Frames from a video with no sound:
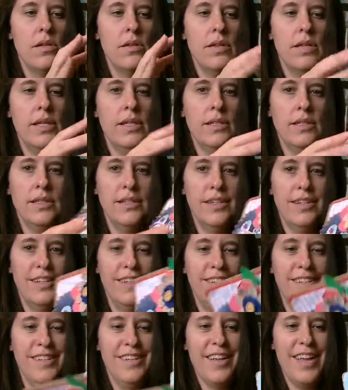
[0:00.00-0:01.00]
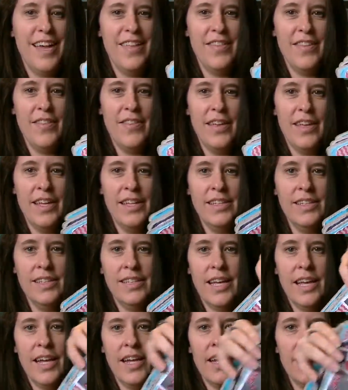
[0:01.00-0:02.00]
this, and then the
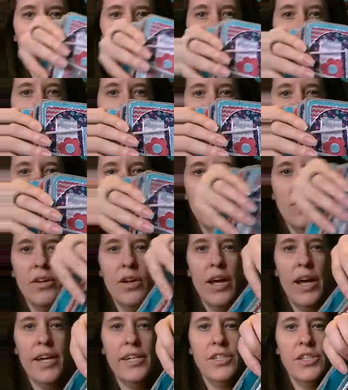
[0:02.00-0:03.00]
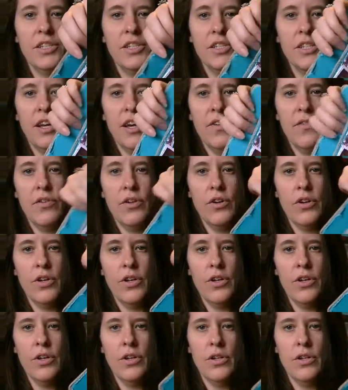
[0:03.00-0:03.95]
inside I just covered